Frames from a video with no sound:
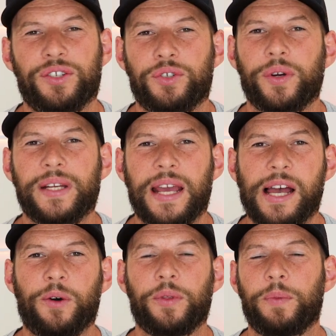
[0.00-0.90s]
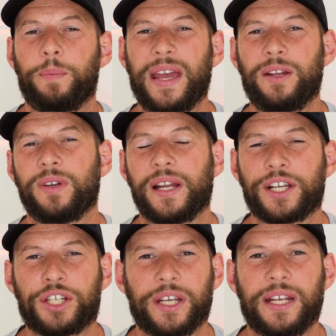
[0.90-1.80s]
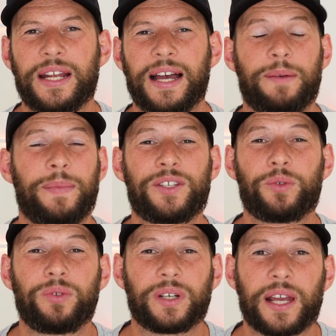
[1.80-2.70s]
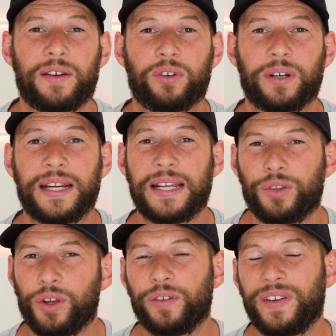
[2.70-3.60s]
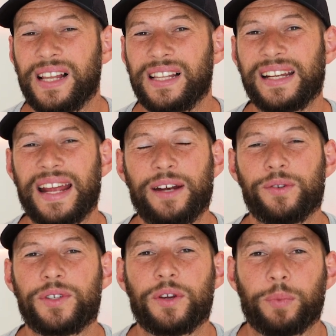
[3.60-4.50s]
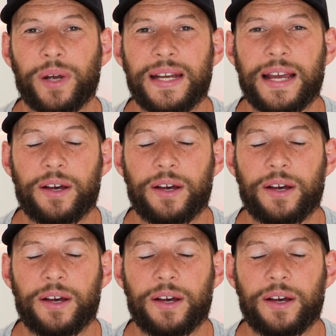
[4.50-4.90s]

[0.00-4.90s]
as joint health, pain reduction, uh, muscle recovery, nerve healing, and also brain